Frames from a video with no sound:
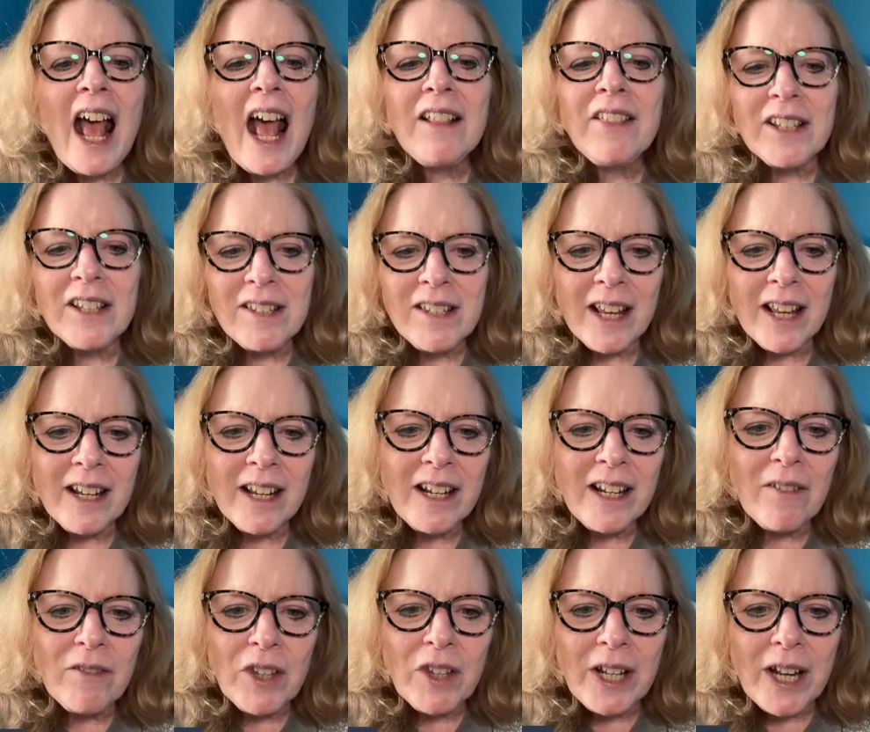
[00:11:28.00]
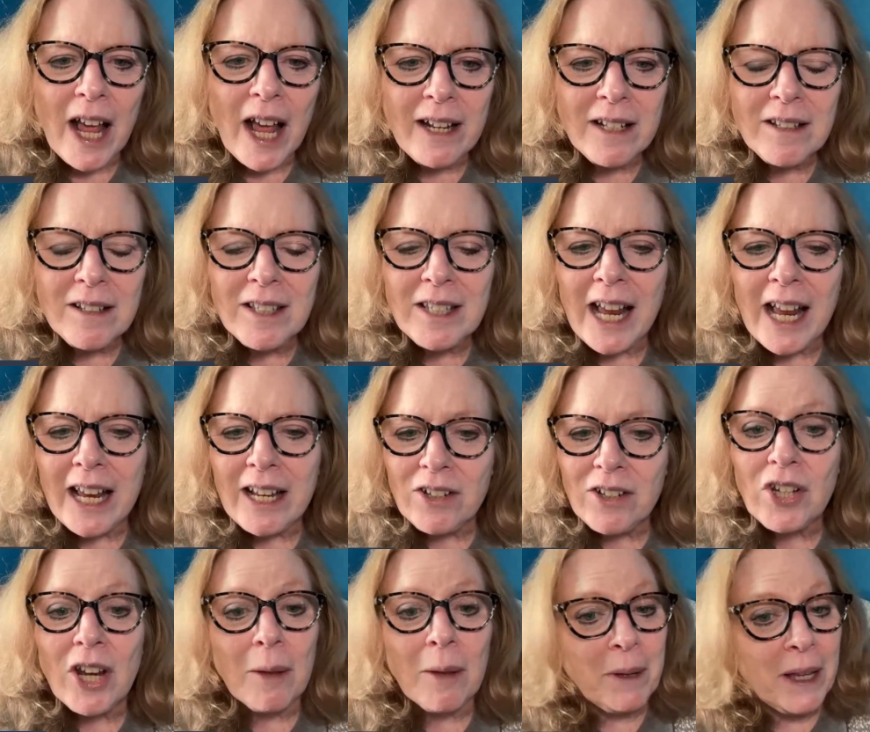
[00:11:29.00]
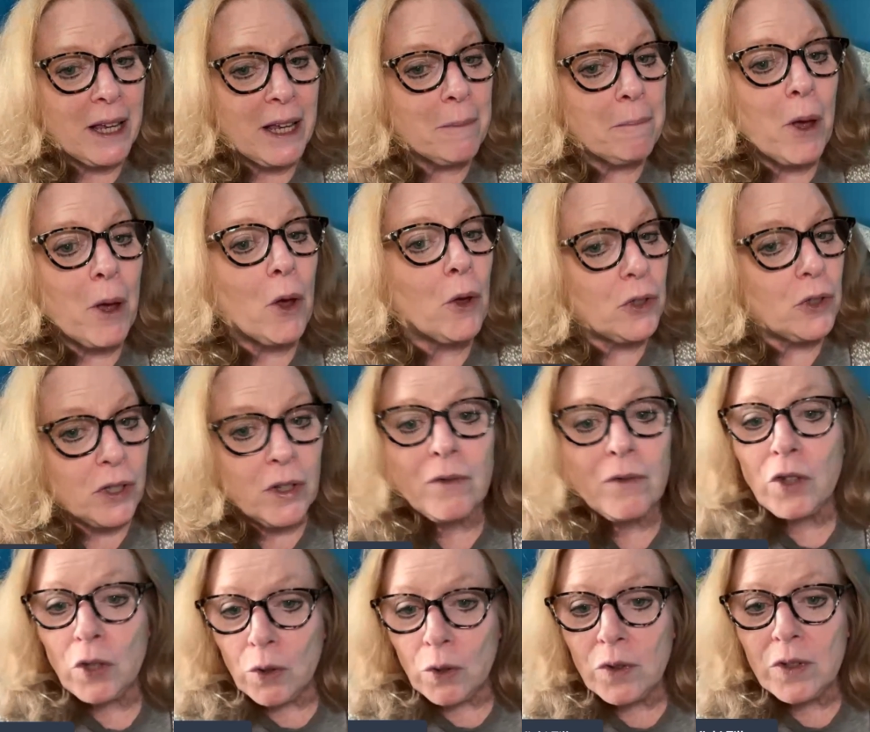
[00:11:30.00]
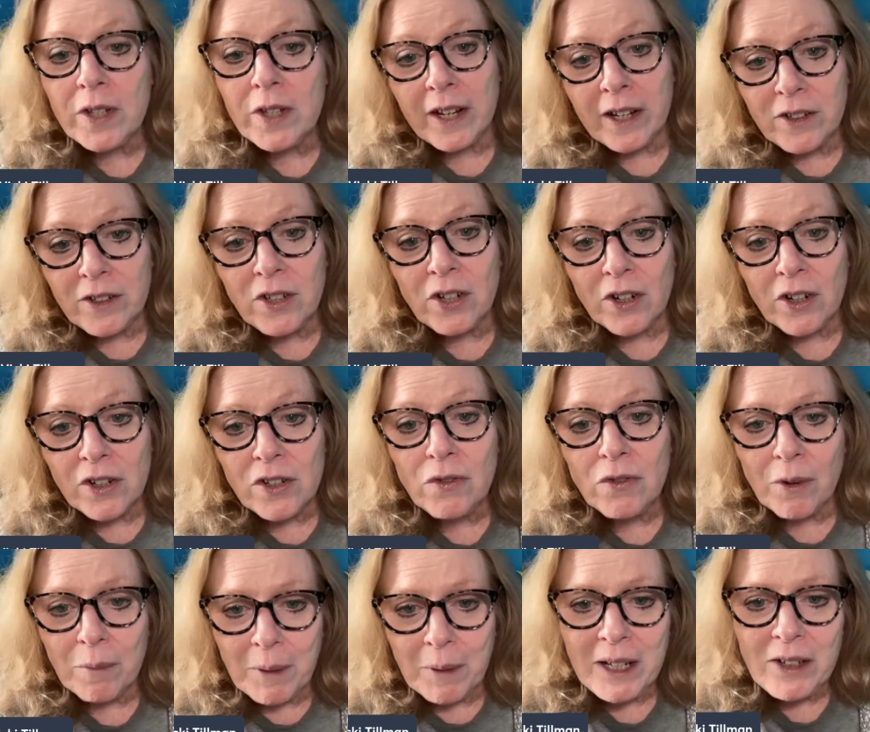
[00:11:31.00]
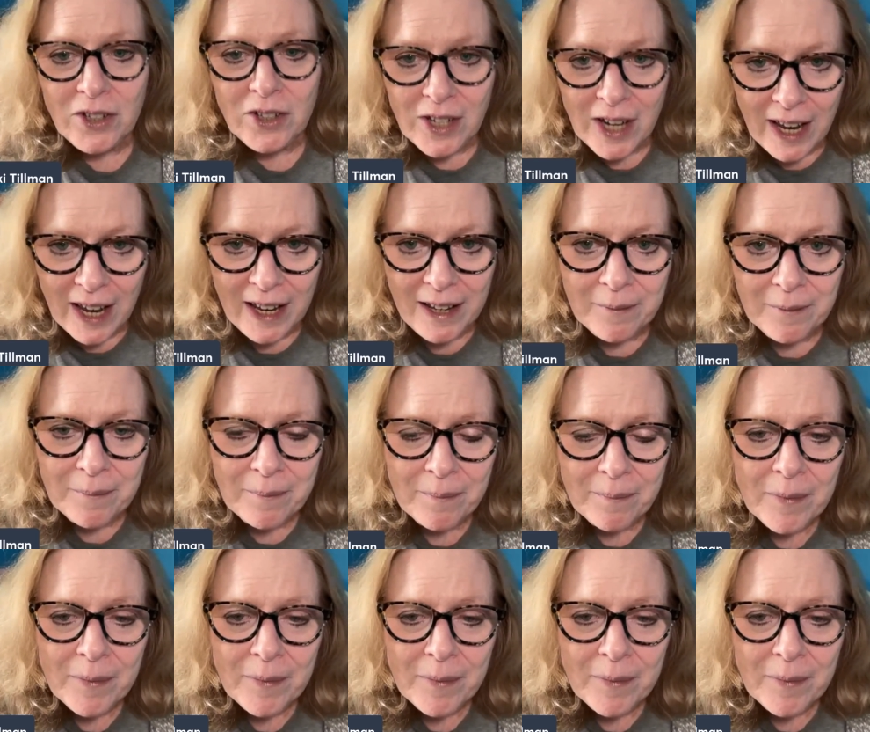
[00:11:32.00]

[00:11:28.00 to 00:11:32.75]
the Senate of the United States shall be composed of 2 senators from each state,